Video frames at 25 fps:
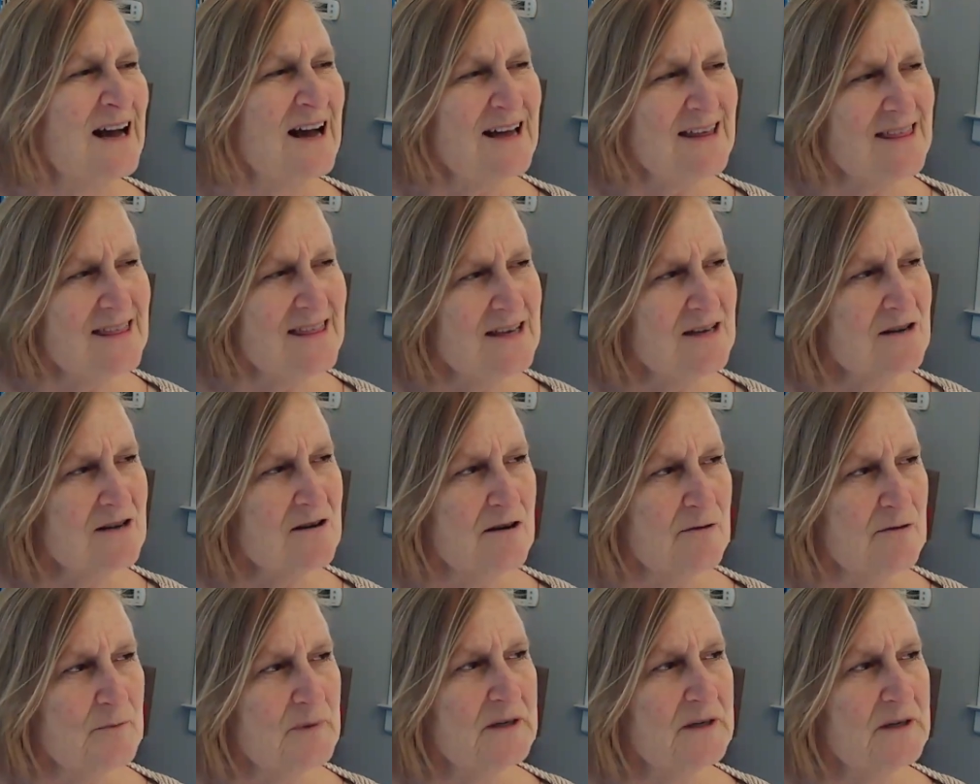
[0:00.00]
I
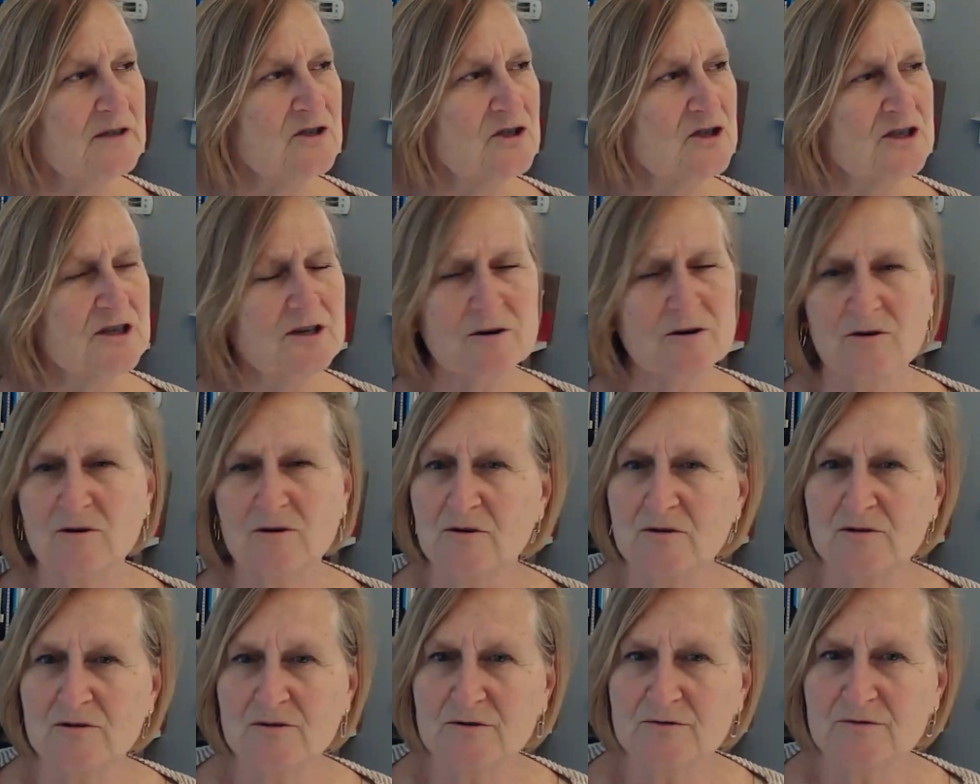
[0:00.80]
think I've been a
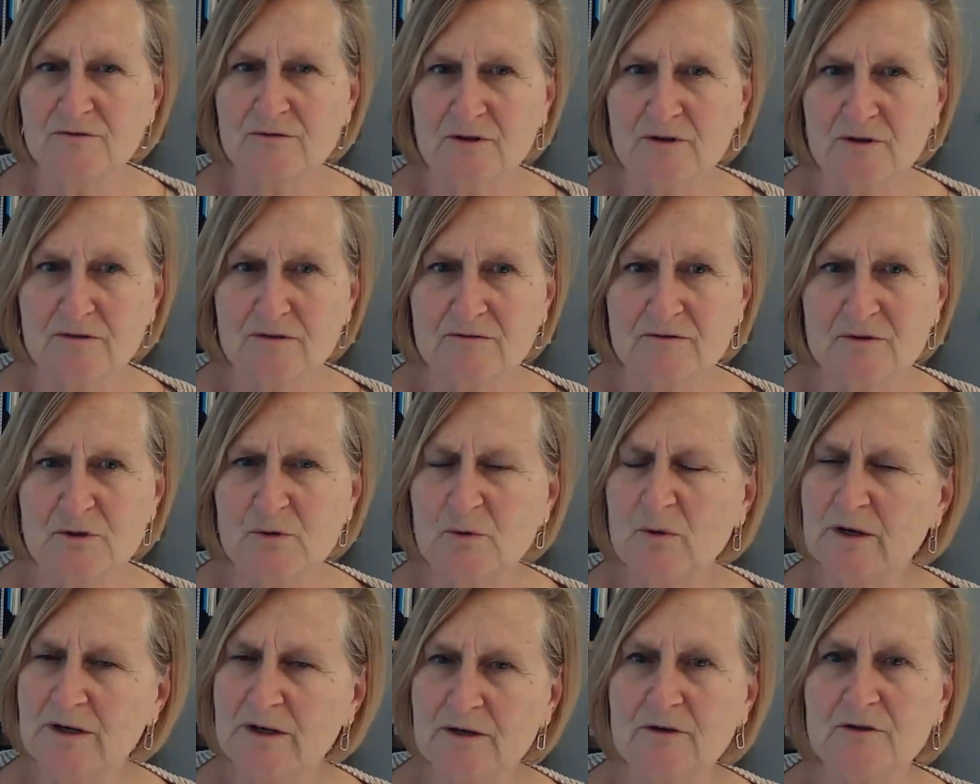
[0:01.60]
shareholder for
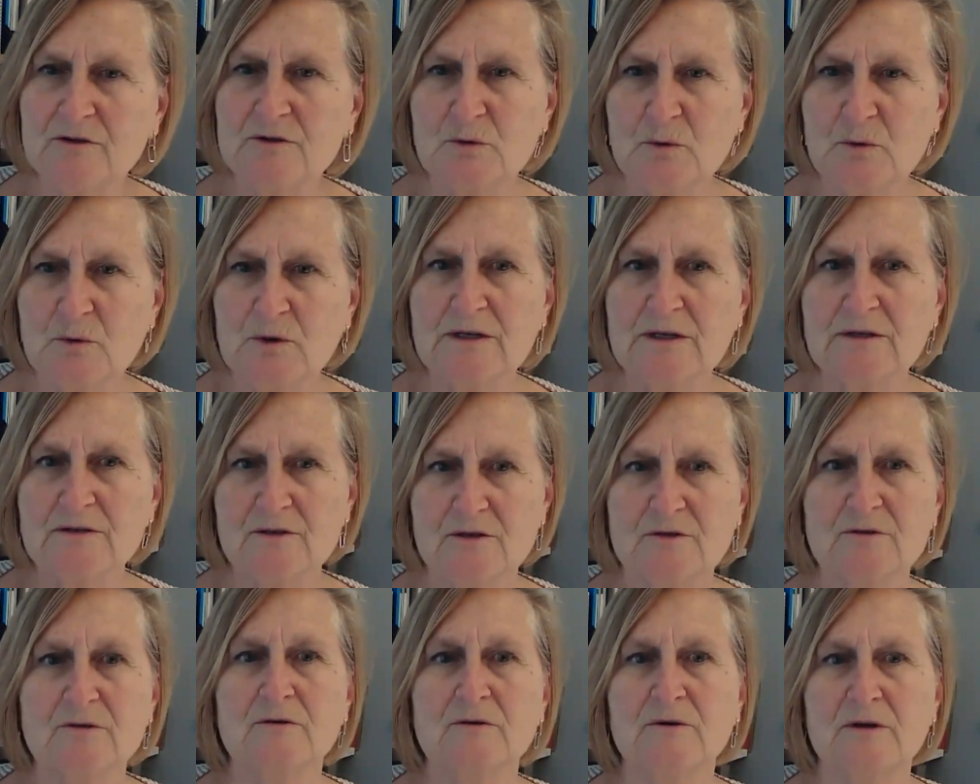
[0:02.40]
20 or
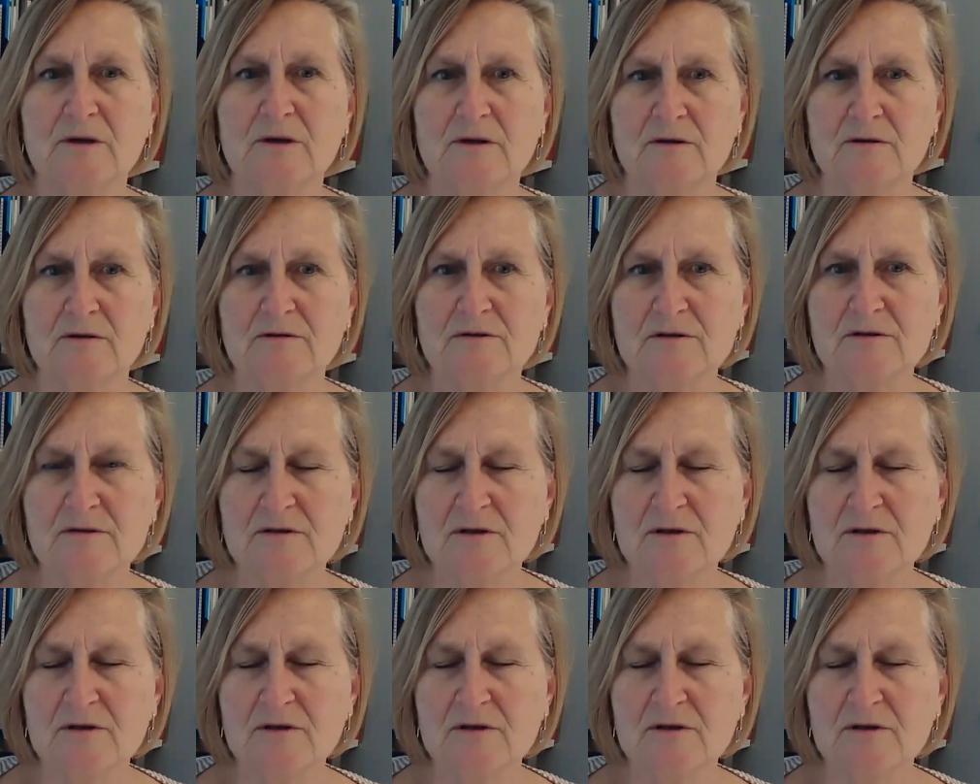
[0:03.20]
22 years.